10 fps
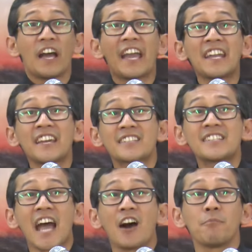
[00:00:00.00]
it is
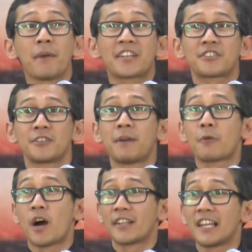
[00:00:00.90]
now measured by
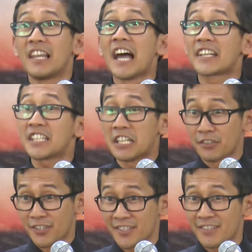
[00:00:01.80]
what? Light
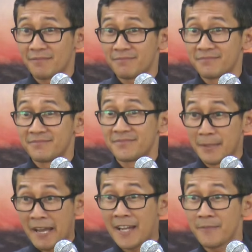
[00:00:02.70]
years.
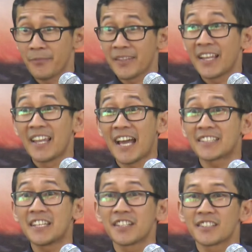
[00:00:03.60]
Diba? Eh,
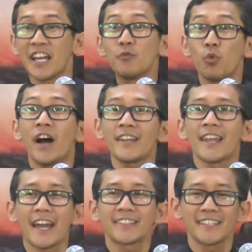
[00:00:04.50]
light years. And one
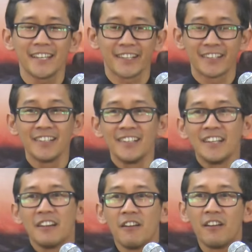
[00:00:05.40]
light year,
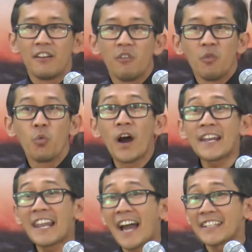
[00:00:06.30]

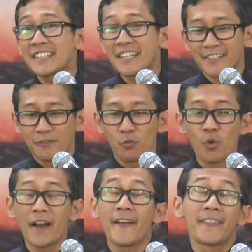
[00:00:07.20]
one light year,
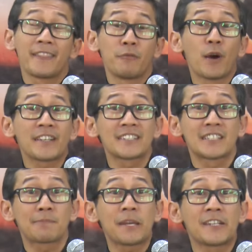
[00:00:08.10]
what, what is the
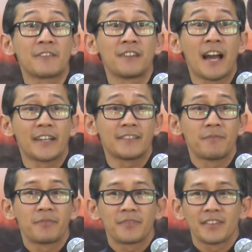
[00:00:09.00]
speed of light?
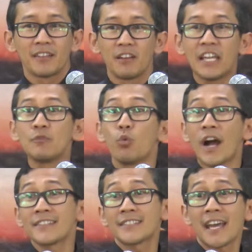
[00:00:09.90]
In
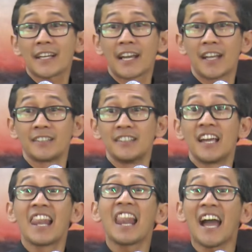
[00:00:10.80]
one second,
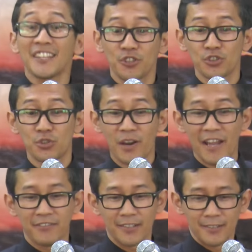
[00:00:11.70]
light could
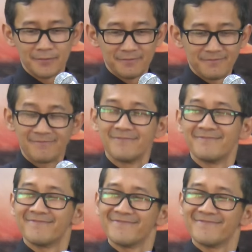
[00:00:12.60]
travel hmm,